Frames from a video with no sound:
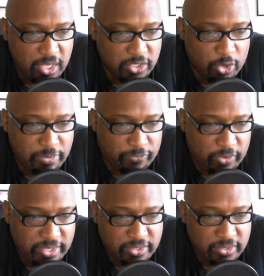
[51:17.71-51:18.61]
Don't be
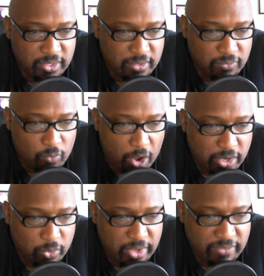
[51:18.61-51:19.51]
afraid to walk
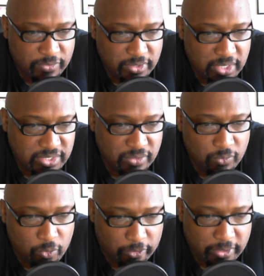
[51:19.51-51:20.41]
away if it doesn't
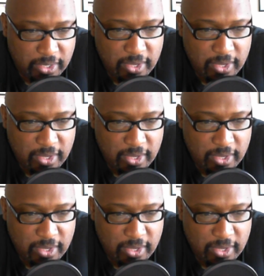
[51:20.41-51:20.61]
work.